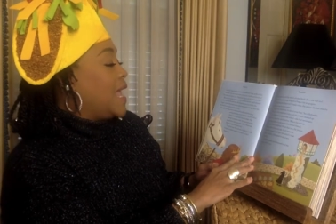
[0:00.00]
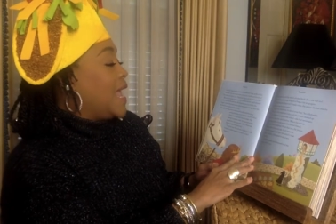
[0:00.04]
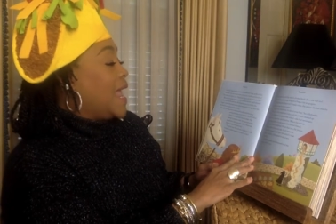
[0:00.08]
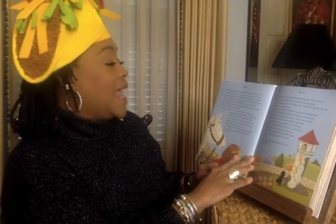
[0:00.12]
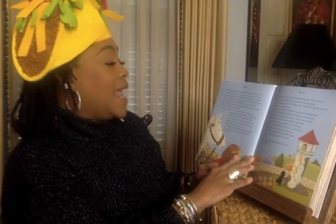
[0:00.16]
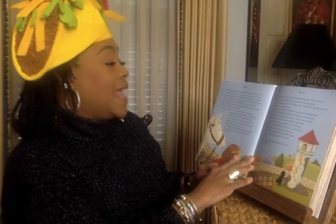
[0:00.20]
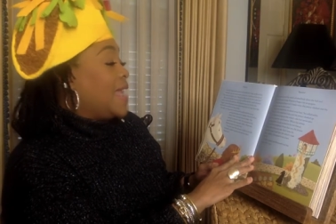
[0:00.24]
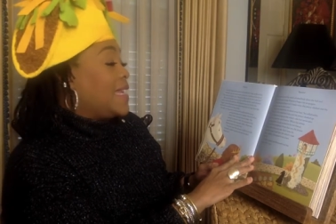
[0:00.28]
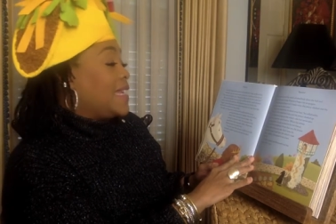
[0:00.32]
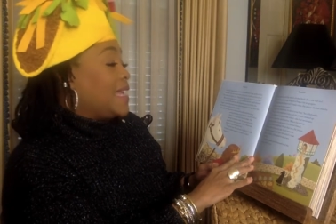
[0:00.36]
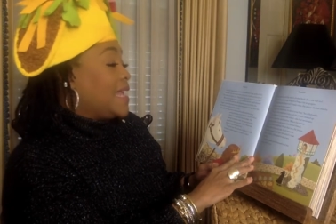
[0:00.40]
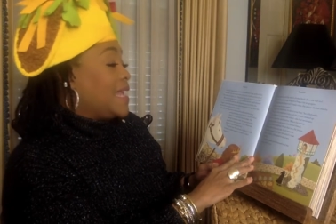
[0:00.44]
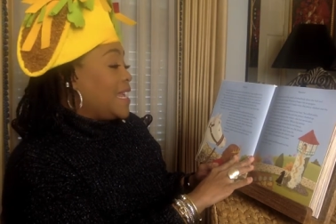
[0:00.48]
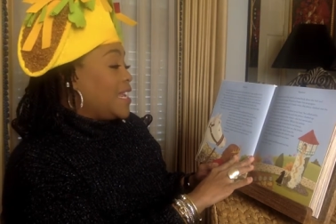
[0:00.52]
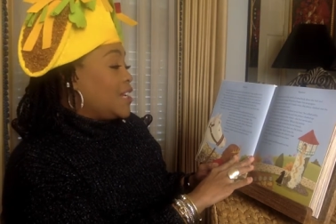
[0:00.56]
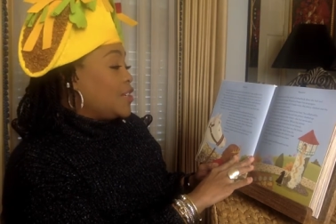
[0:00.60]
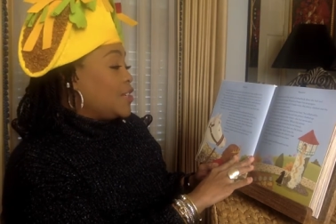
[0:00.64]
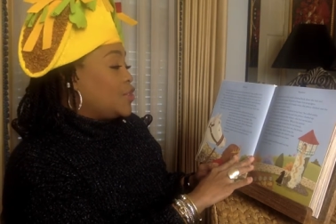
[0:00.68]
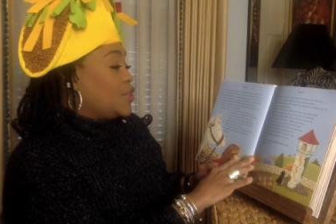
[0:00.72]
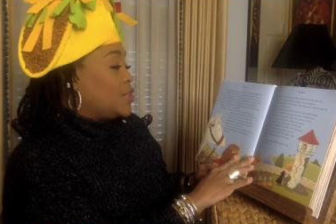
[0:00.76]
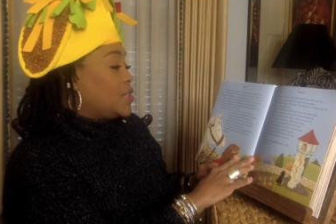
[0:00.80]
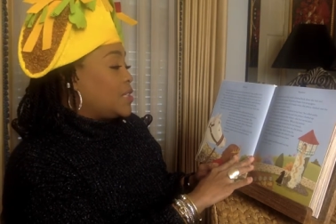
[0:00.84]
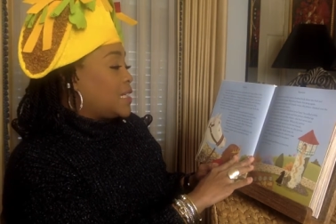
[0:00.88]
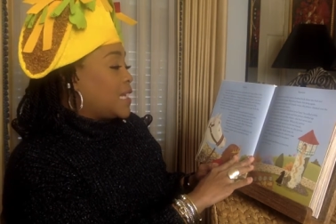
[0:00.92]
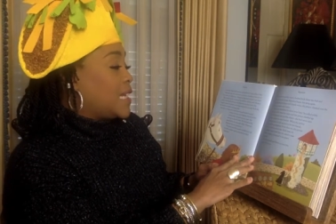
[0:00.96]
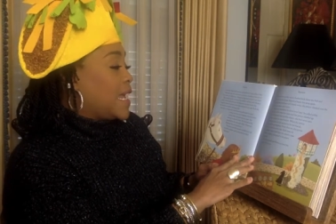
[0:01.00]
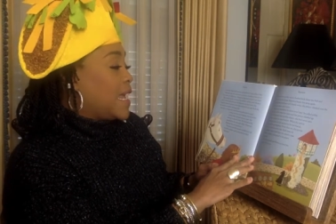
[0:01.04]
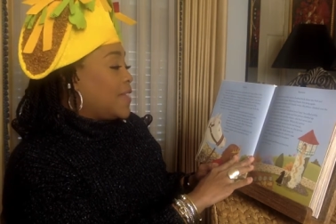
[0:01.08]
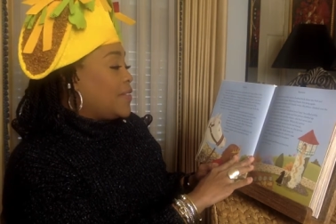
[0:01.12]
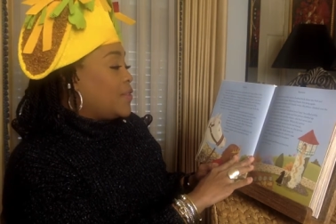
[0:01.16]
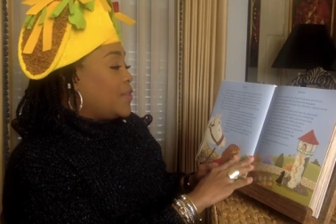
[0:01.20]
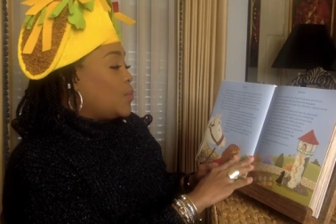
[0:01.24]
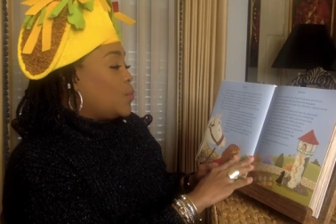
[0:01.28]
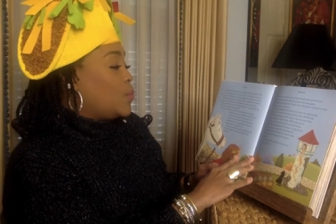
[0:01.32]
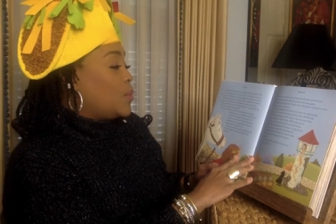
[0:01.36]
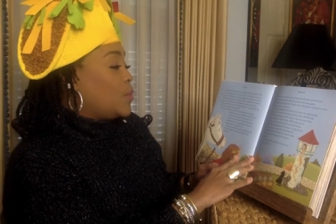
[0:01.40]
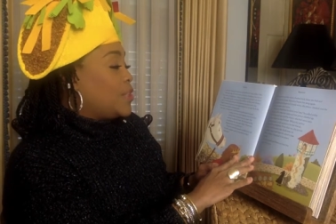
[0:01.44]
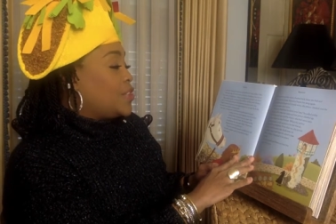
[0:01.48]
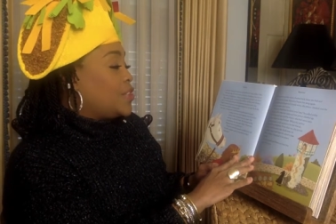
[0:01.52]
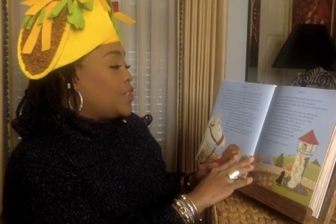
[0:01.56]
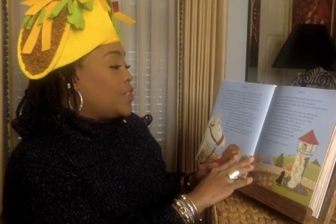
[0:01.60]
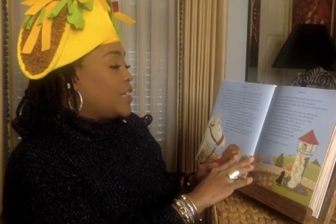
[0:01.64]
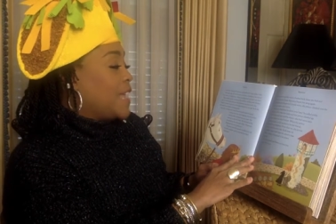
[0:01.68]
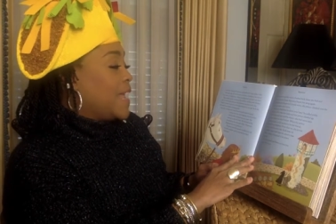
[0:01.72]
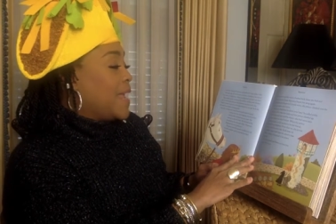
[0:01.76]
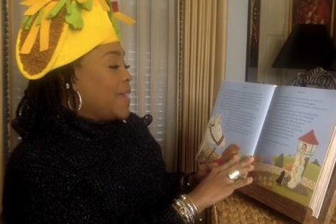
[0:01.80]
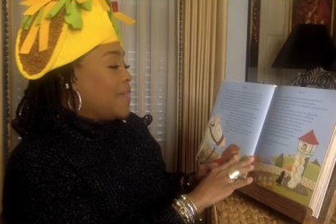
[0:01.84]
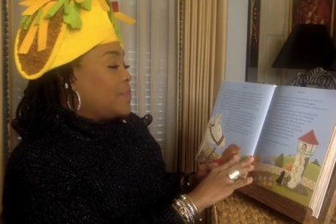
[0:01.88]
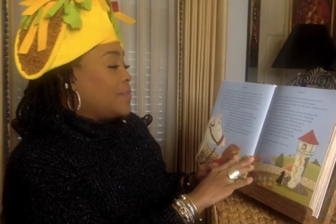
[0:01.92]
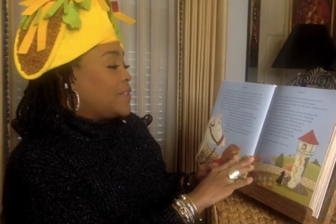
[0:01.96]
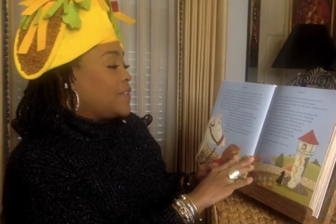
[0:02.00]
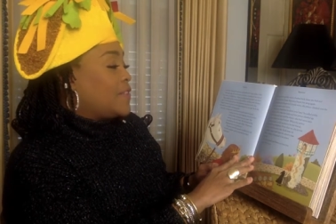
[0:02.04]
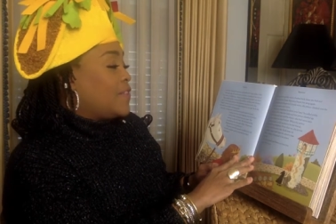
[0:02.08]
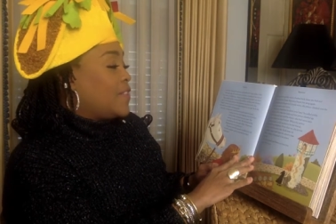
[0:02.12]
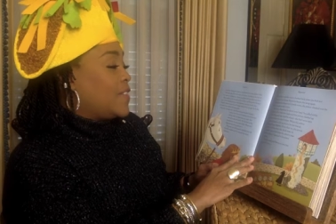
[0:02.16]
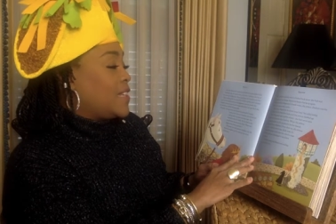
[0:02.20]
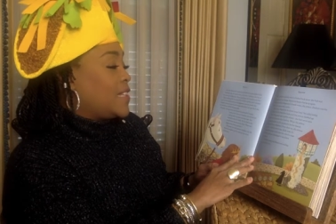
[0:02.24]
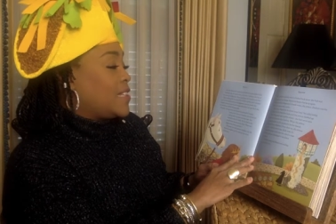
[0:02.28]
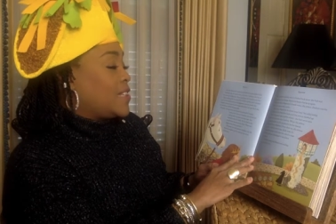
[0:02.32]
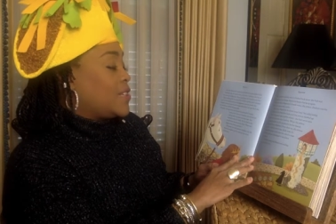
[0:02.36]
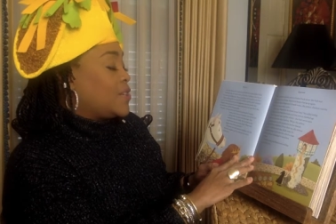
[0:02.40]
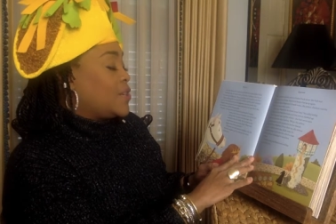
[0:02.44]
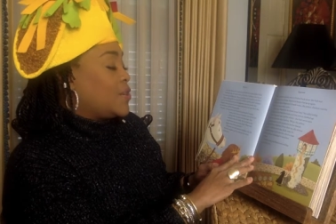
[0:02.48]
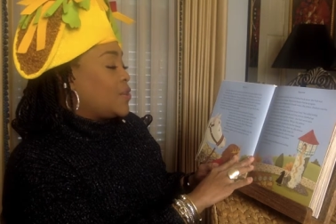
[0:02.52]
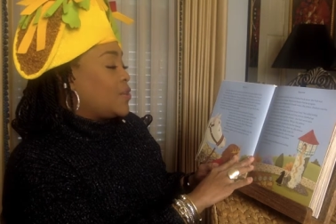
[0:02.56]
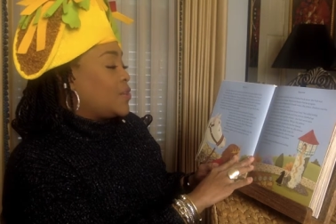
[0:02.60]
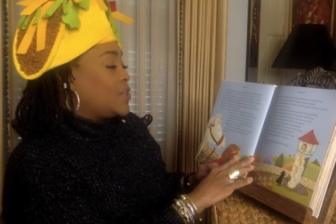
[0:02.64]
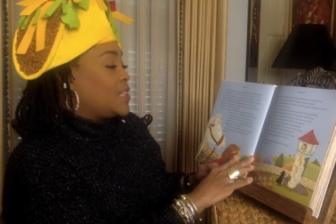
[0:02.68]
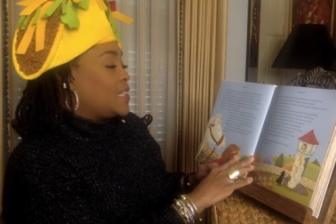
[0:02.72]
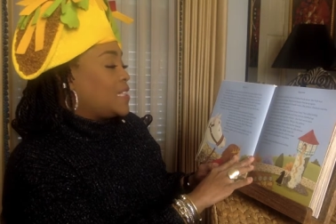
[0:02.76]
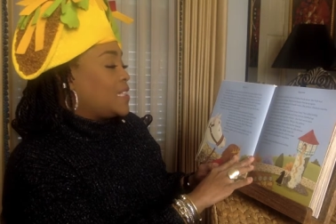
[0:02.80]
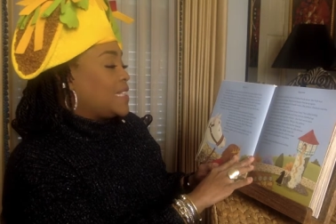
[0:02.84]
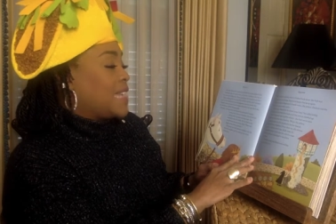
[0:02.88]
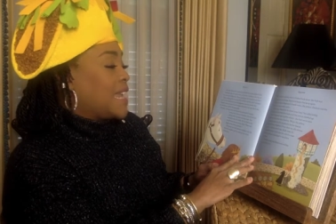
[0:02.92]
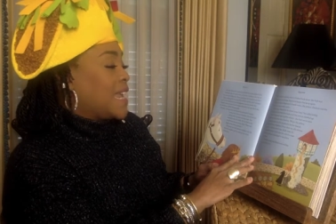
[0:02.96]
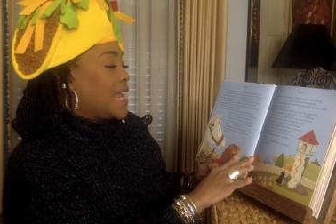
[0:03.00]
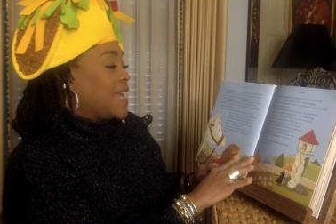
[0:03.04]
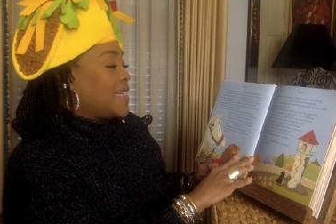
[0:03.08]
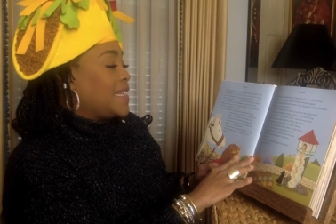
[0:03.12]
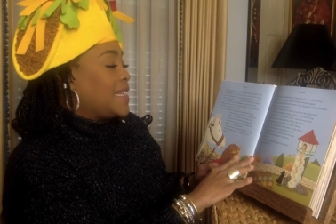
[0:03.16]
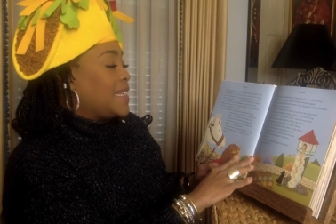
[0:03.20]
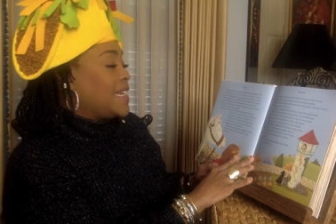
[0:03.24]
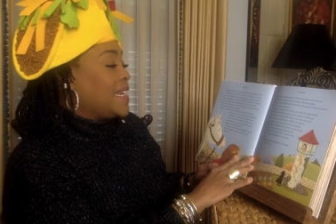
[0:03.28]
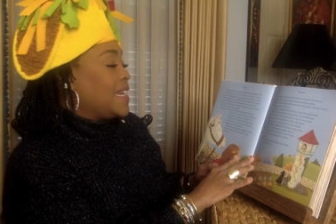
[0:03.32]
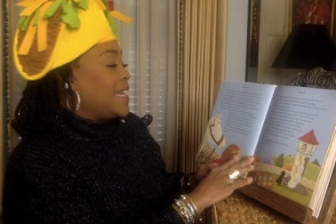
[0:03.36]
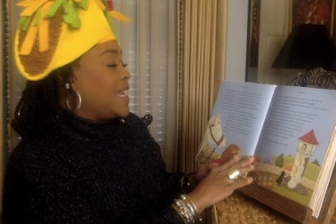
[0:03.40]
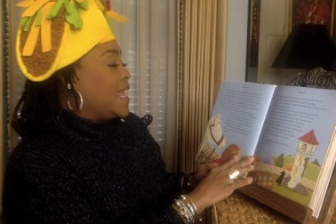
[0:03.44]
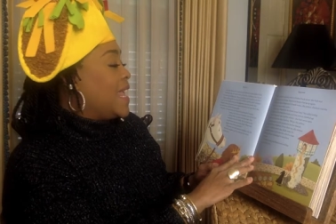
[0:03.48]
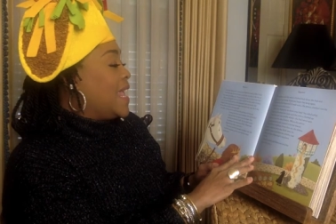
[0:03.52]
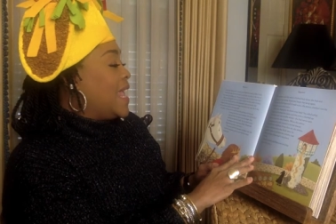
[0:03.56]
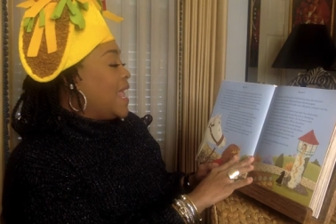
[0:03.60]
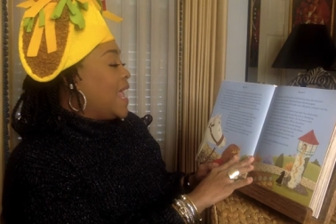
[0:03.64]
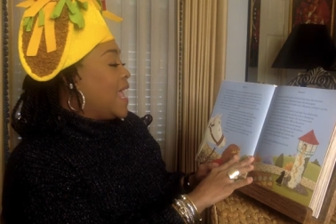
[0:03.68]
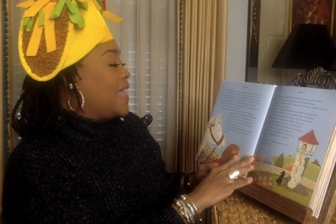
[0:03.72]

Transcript: And each day, the witch came to visit her standing